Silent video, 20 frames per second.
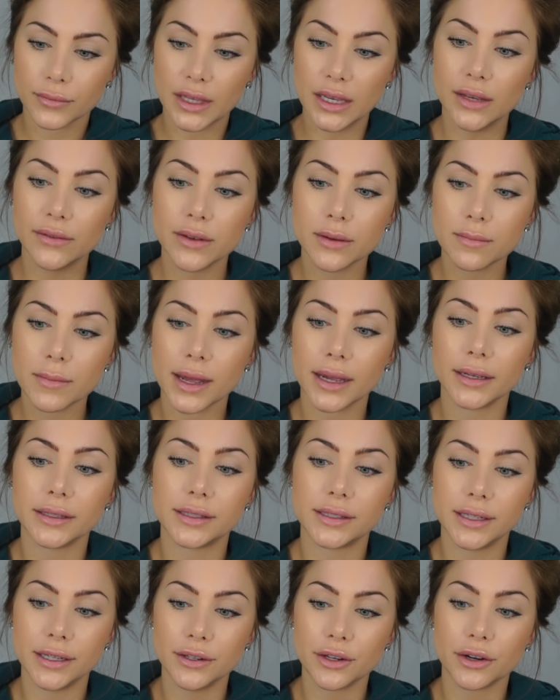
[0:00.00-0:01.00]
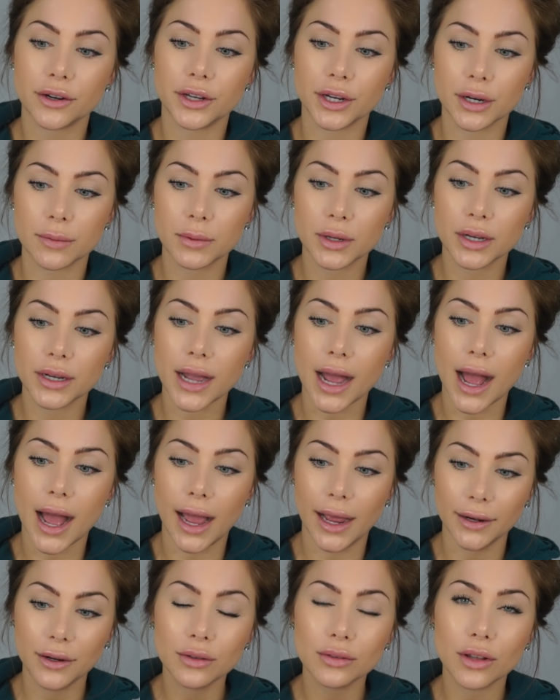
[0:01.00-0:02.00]
Even my senior yearbook,
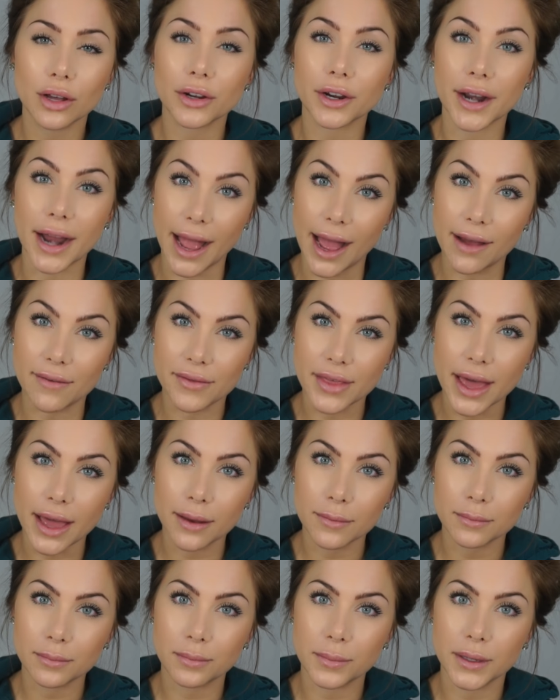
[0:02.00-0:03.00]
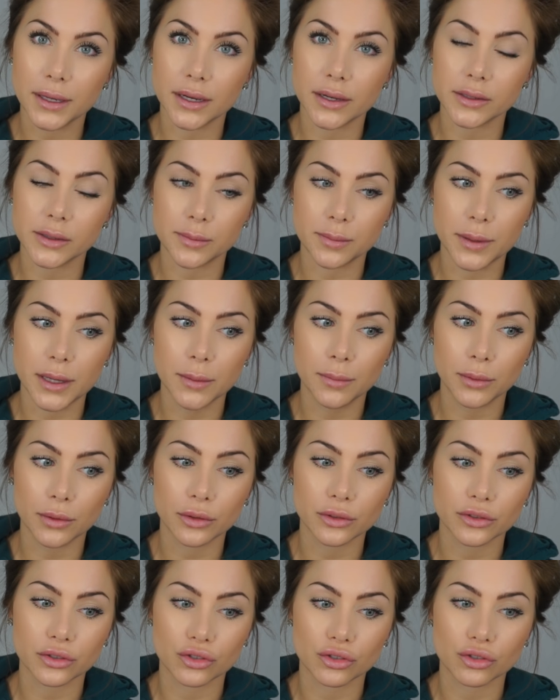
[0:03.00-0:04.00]
I no longer have that because
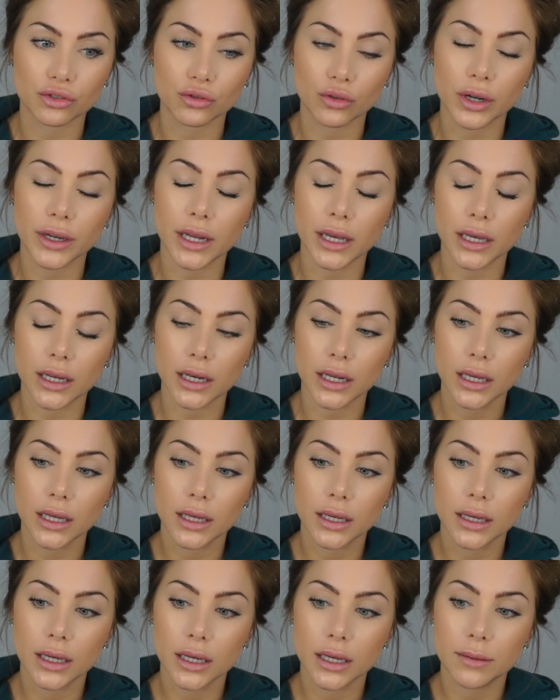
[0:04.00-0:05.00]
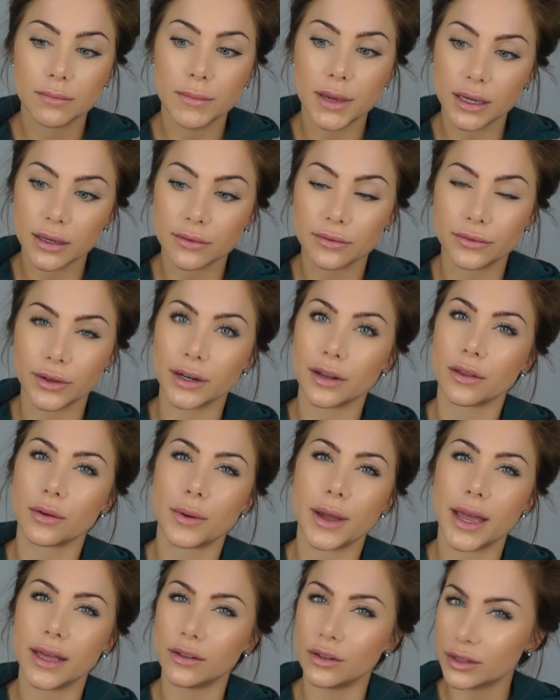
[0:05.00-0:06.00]
people destroyed it, making fun of the
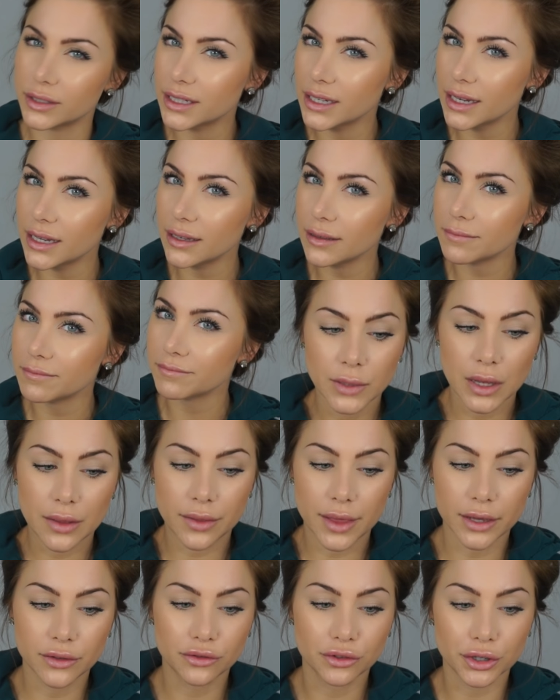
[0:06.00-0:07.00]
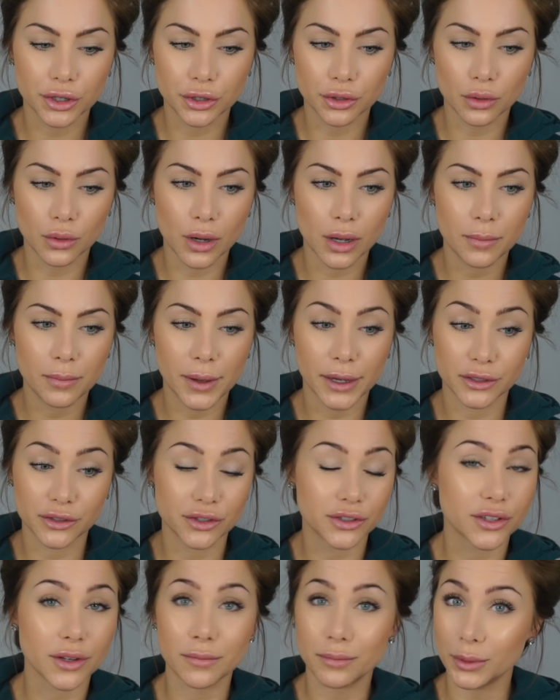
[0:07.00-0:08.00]
way I looked in it. They drew
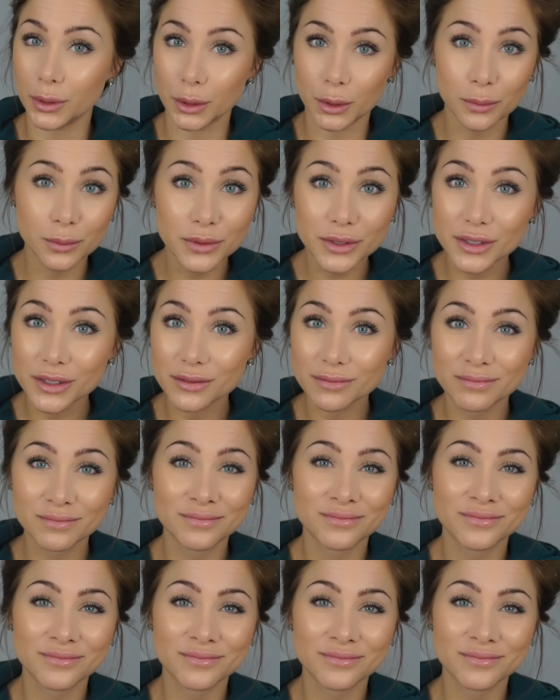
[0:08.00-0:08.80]
pictures of boobs